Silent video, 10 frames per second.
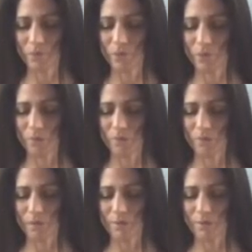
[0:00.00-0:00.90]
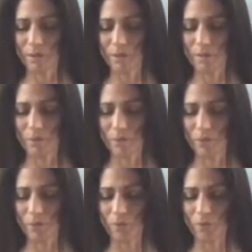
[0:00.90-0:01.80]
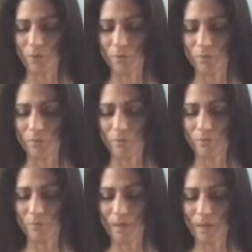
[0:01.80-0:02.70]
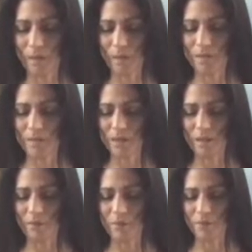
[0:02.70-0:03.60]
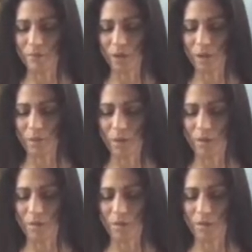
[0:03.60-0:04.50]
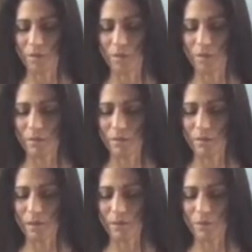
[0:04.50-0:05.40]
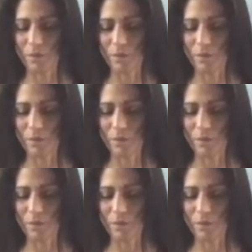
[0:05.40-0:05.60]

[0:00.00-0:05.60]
You don't even have to think bird. That in itself is framing the sound.